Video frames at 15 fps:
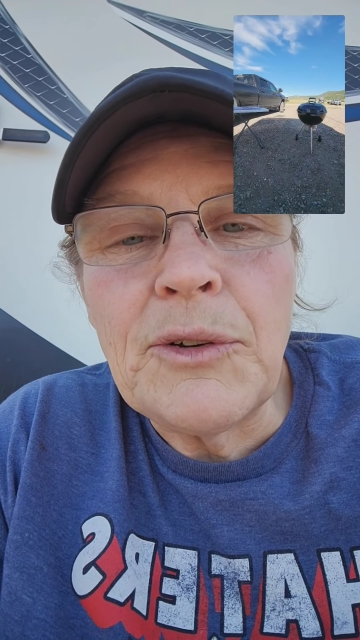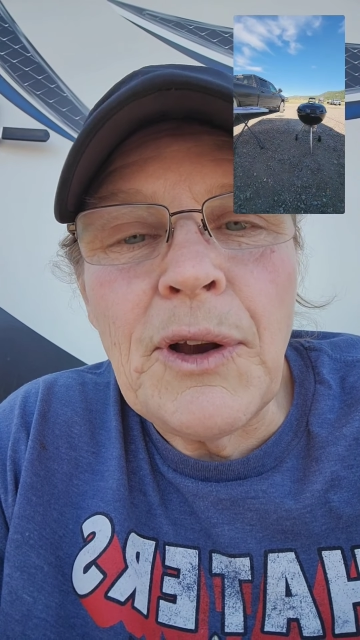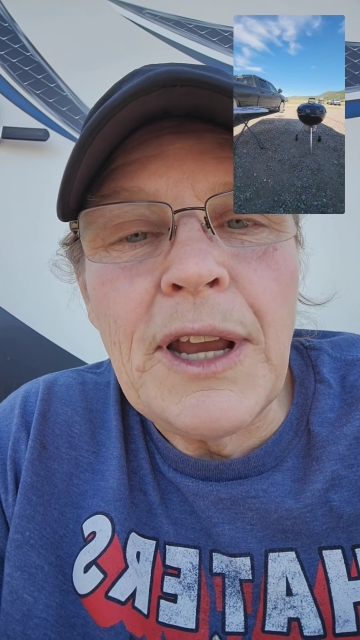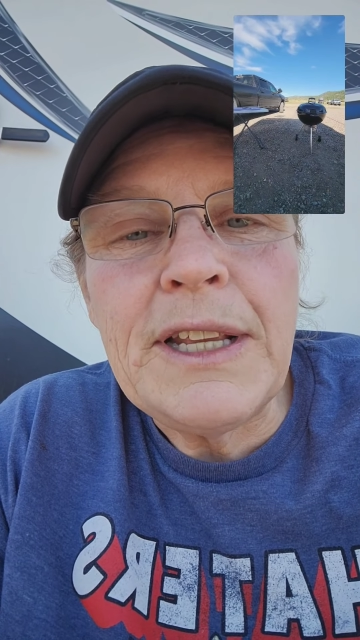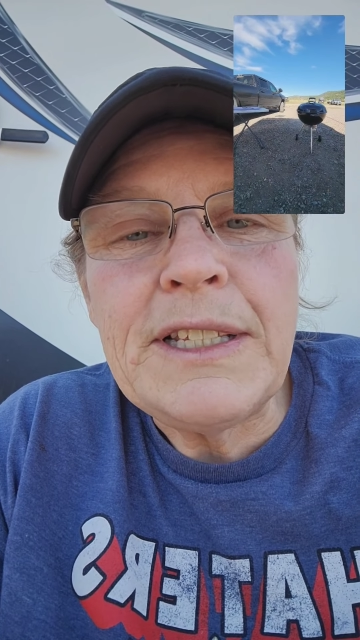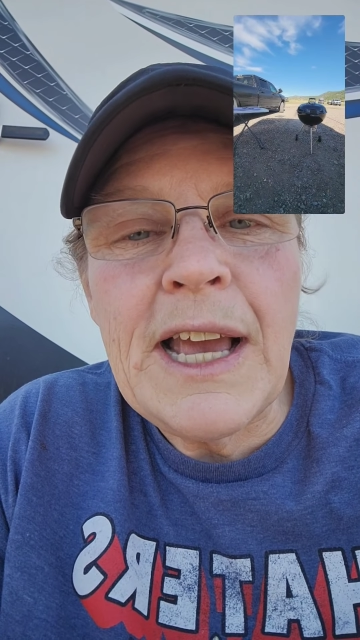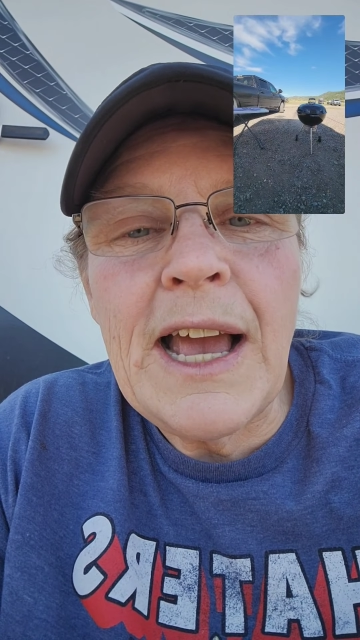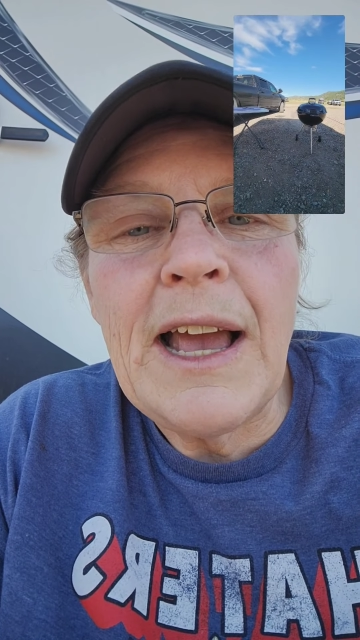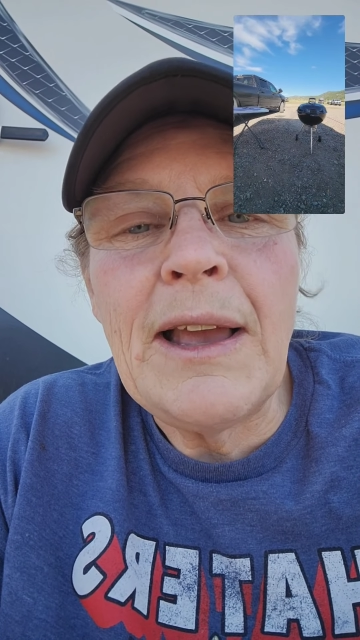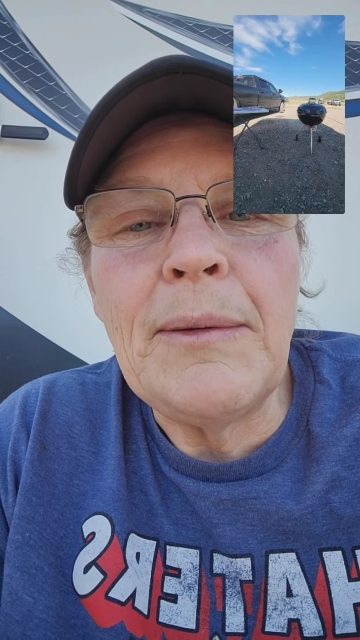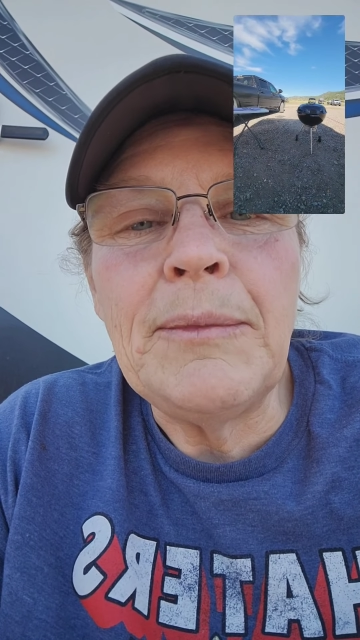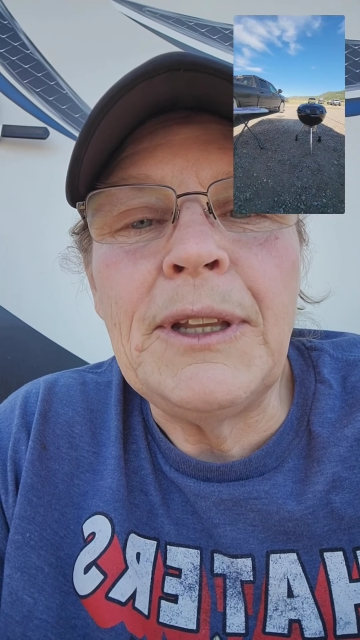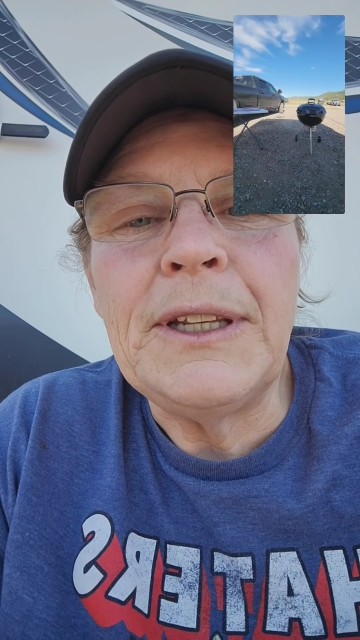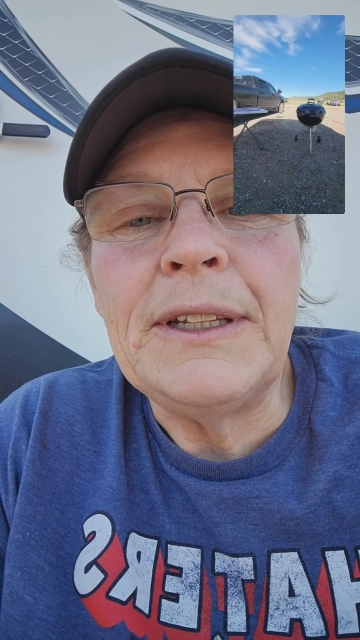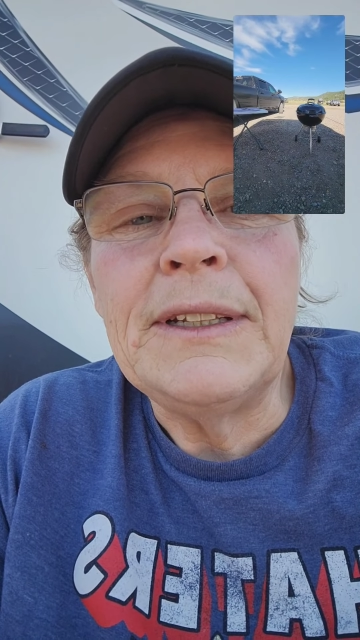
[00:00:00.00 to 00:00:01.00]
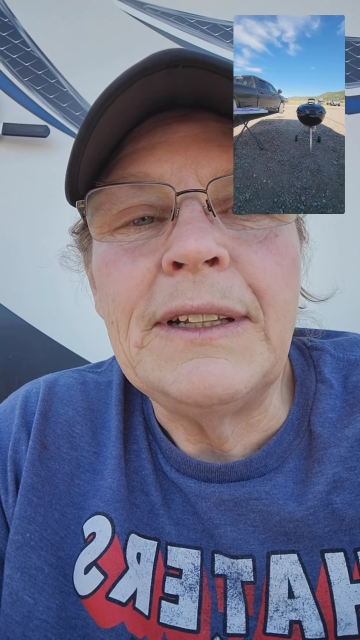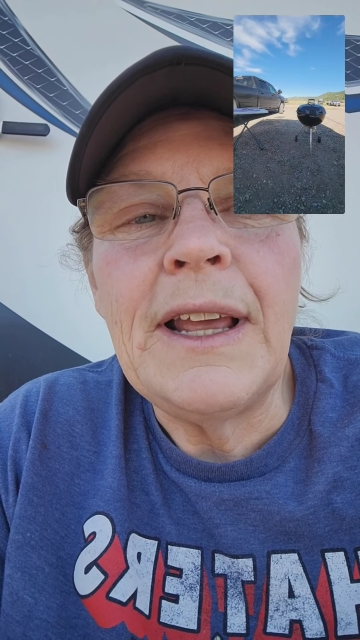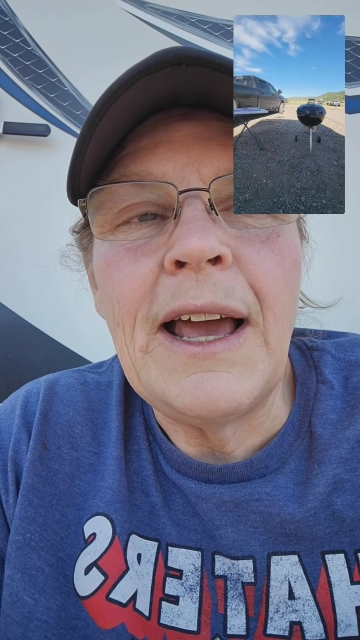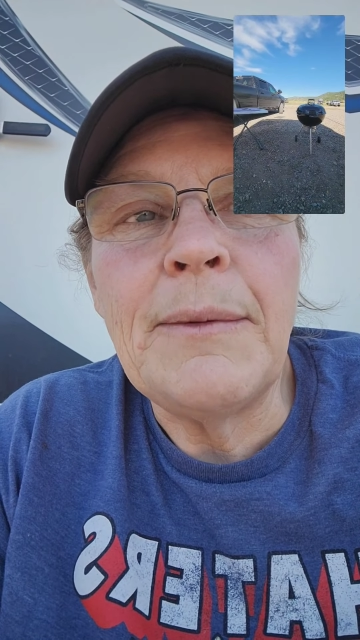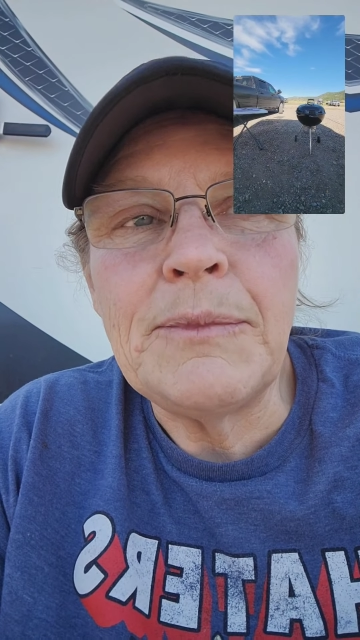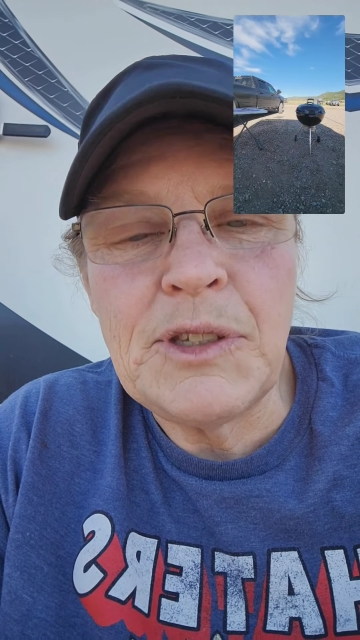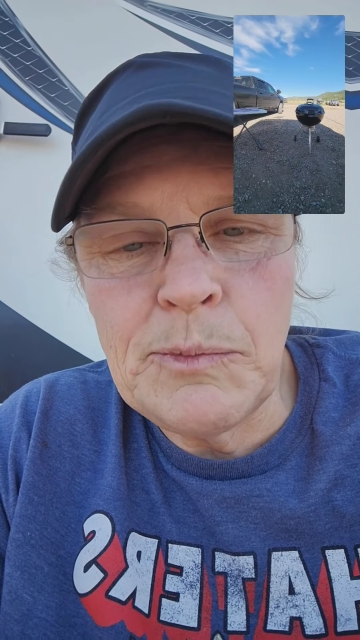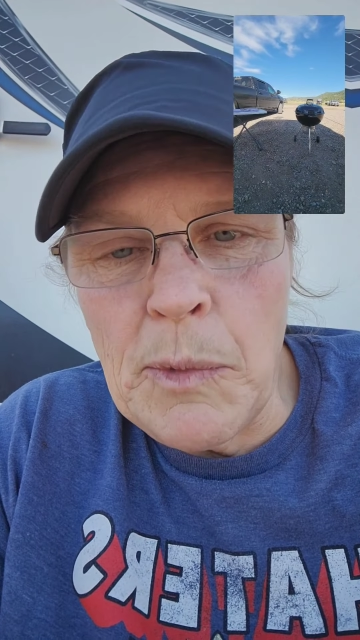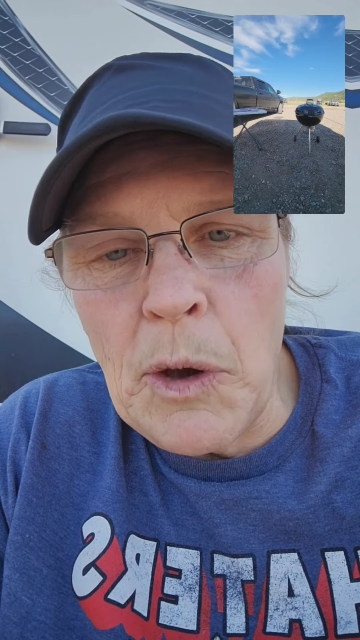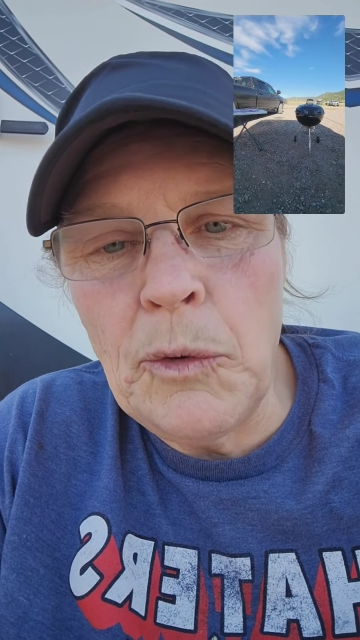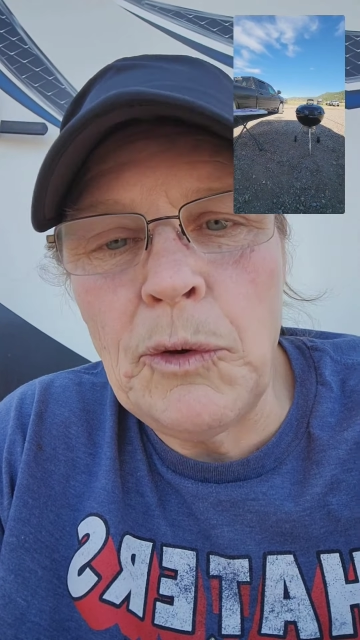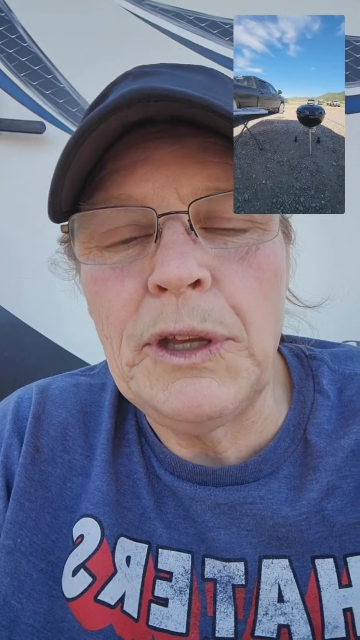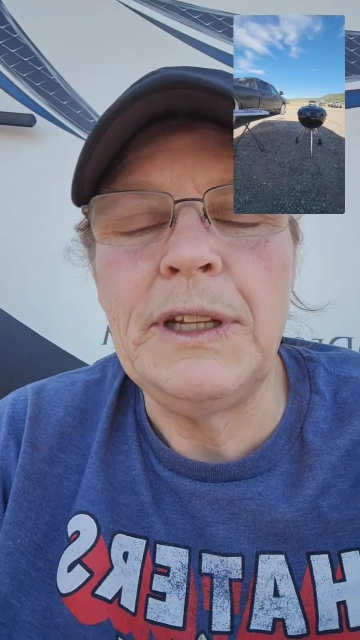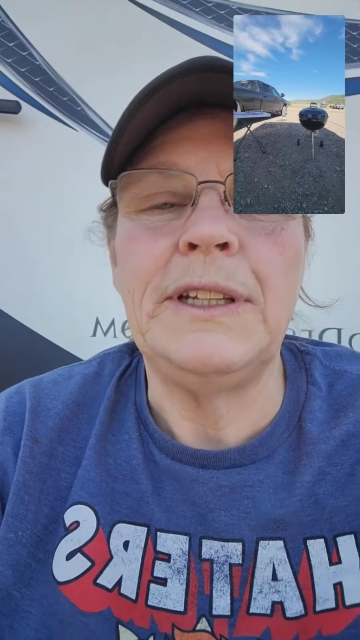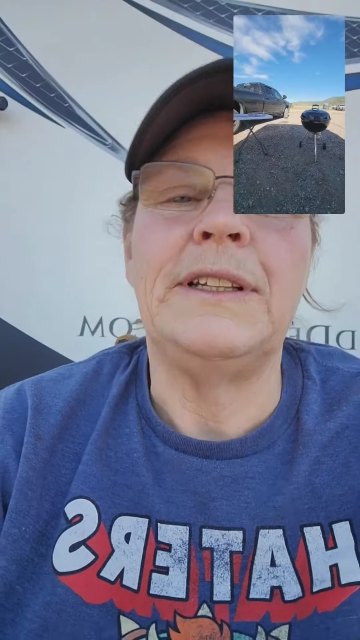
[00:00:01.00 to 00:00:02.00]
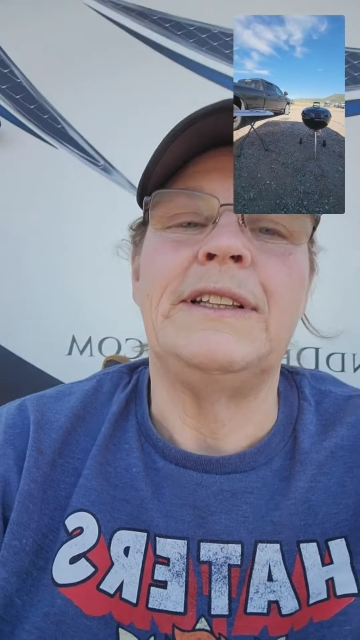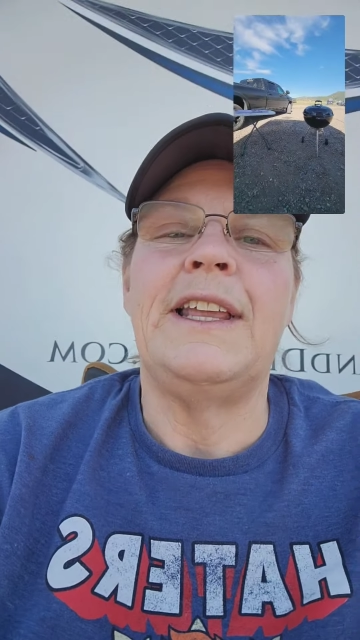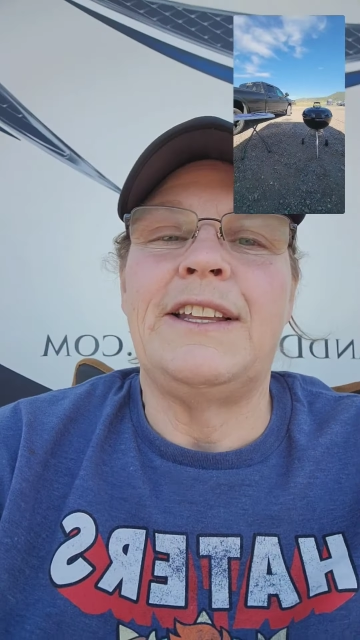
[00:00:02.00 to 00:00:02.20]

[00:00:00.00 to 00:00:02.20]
great time and I'm smoking and